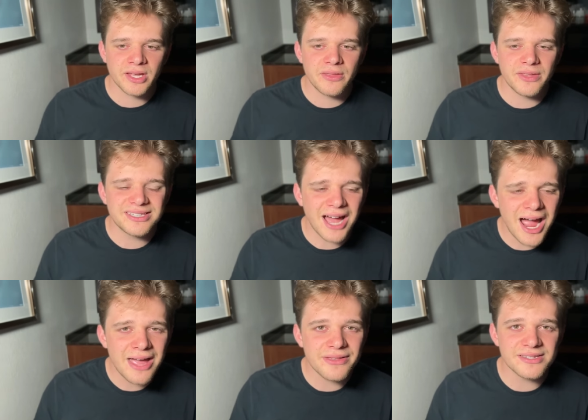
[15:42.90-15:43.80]
The
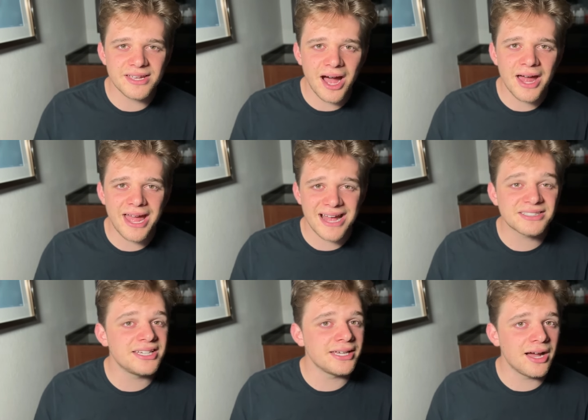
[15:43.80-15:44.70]
tithe is God
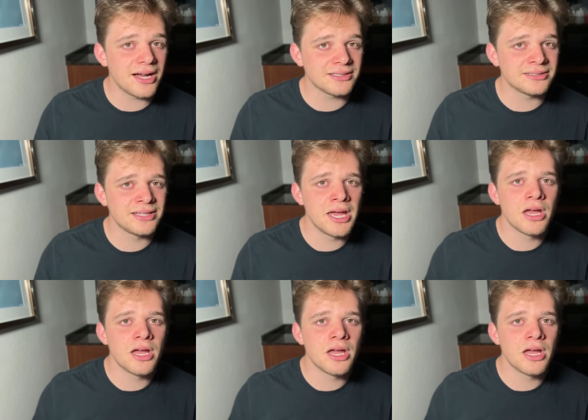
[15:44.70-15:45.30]
asking us,